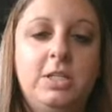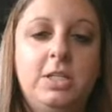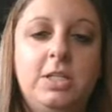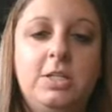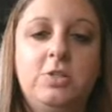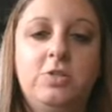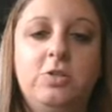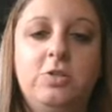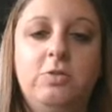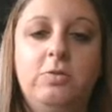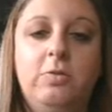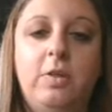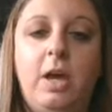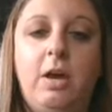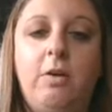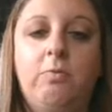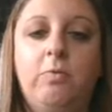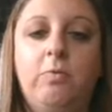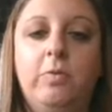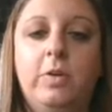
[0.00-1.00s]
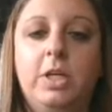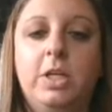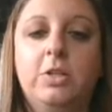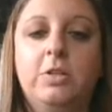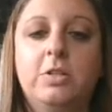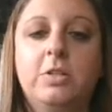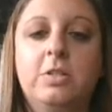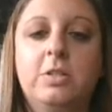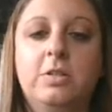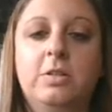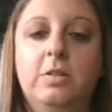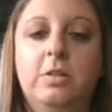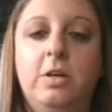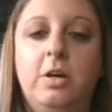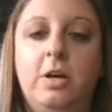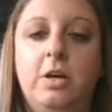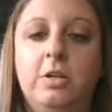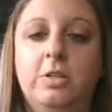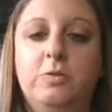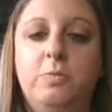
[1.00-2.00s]
to teach you that readers
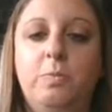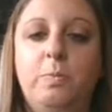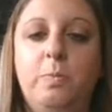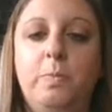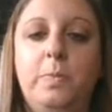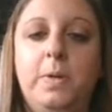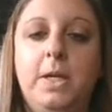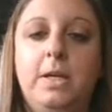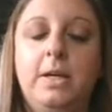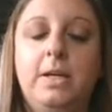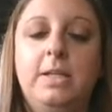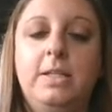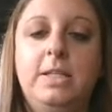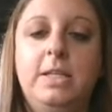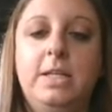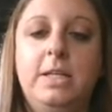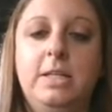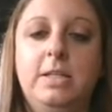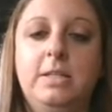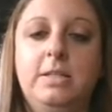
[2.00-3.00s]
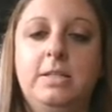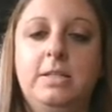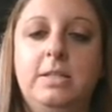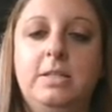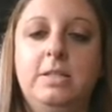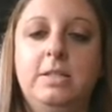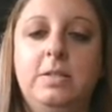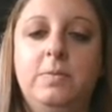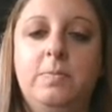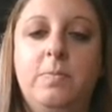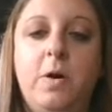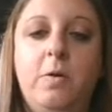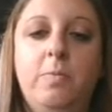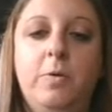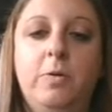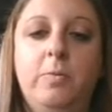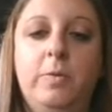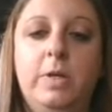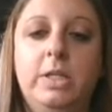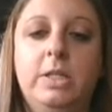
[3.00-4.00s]
lodge big ideas in small
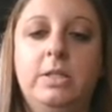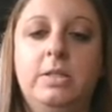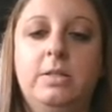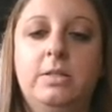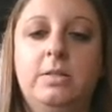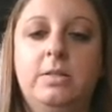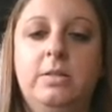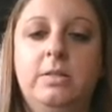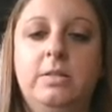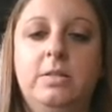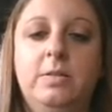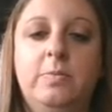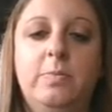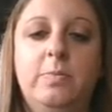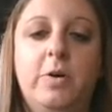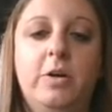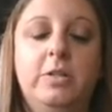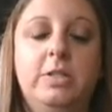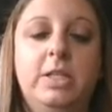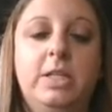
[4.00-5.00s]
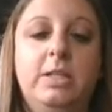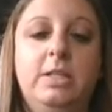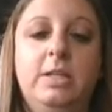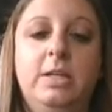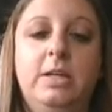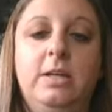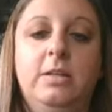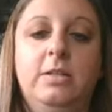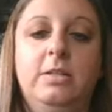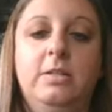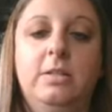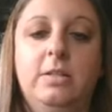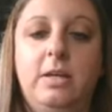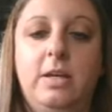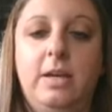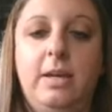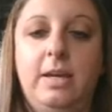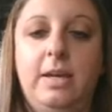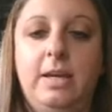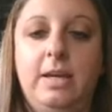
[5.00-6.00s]
moments, small details,
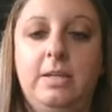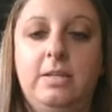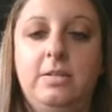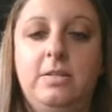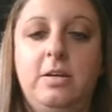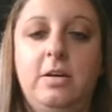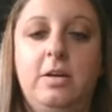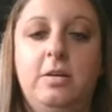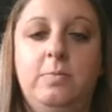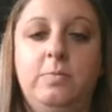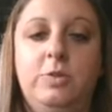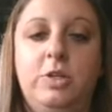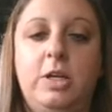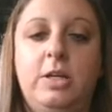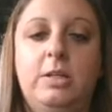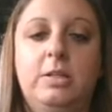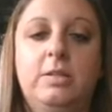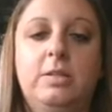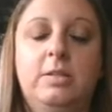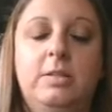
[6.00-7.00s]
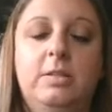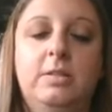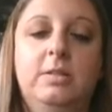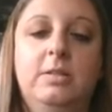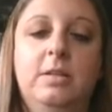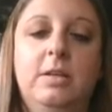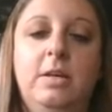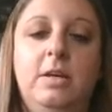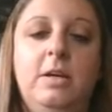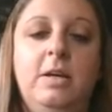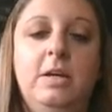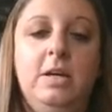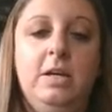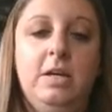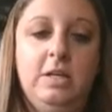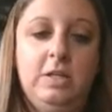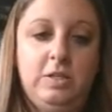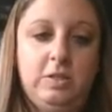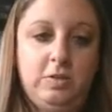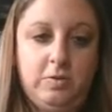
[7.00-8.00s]
and objects.
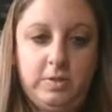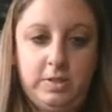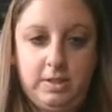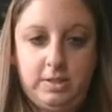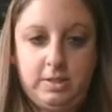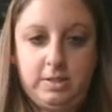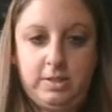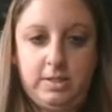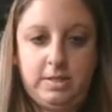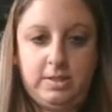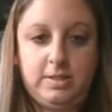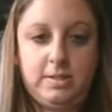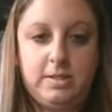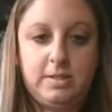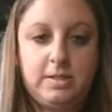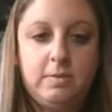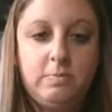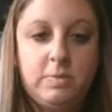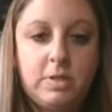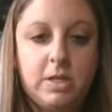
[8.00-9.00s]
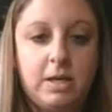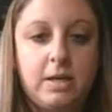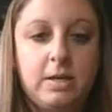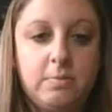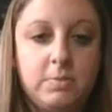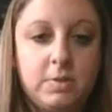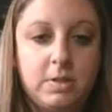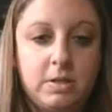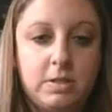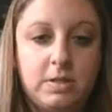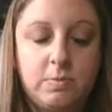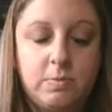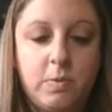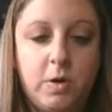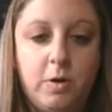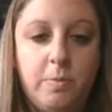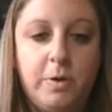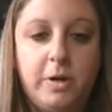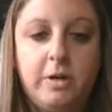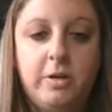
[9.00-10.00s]
So it says, sometimes a
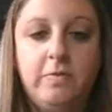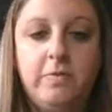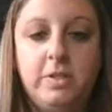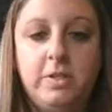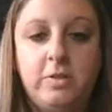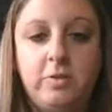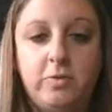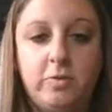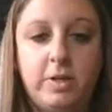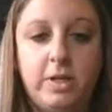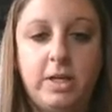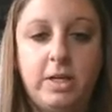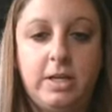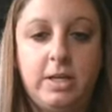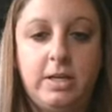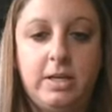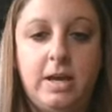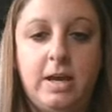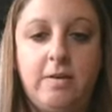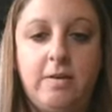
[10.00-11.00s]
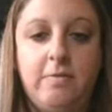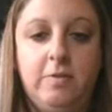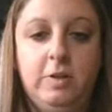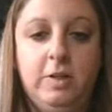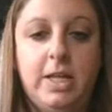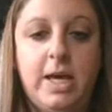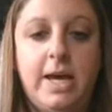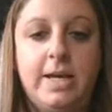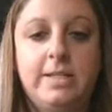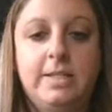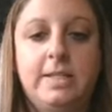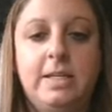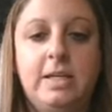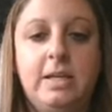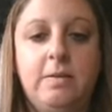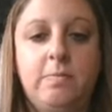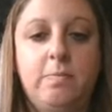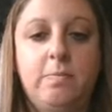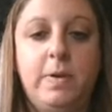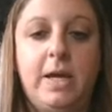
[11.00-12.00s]
small part of a story can have a
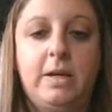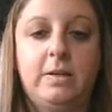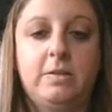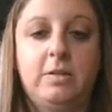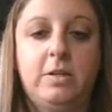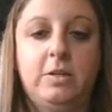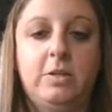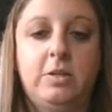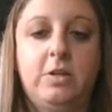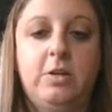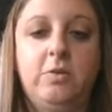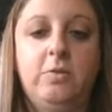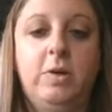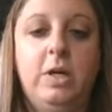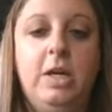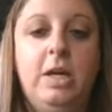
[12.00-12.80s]
lasting impact on you.